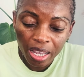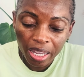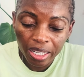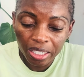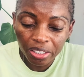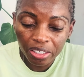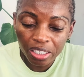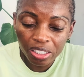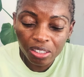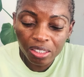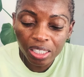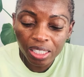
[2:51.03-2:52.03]
and
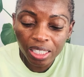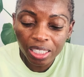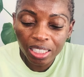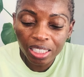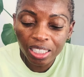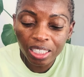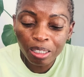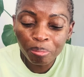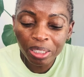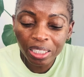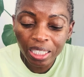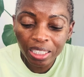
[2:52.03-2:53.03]
is the
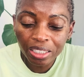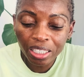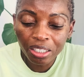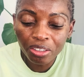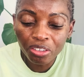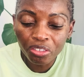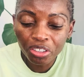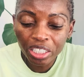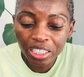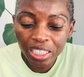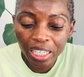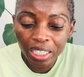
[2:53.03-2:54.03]
Illuminator
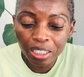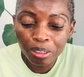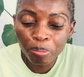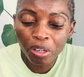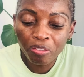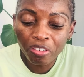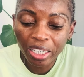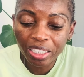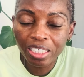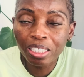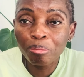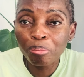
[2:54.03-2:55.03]
Radiant
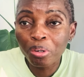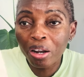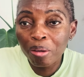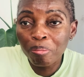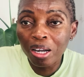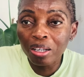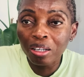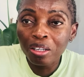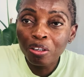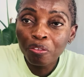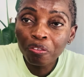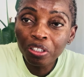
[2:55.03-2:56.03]
Perfecting Primer
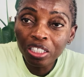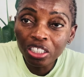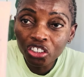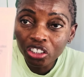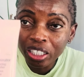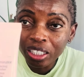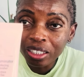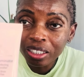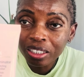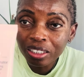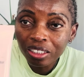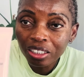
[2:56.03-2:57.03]
Finisher.
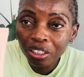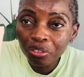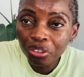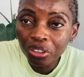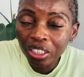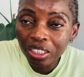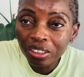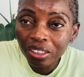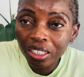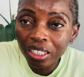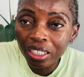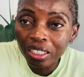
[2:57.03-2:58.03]
If you can
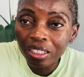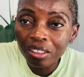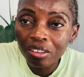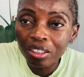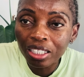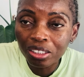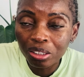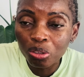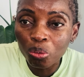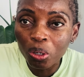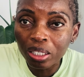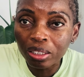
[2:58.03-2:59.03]
see it, that's the
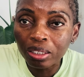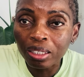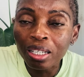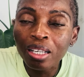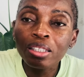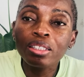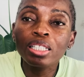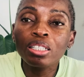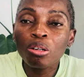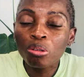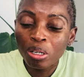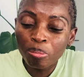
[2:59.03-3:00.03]
one that
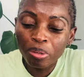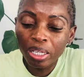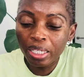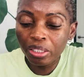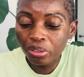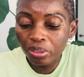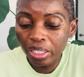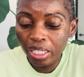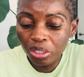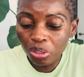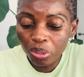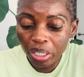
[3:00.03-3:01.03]
I'll apply today.
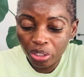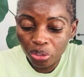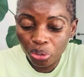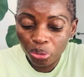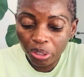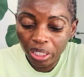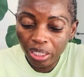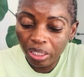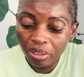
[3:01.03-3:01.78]
It's quite dewy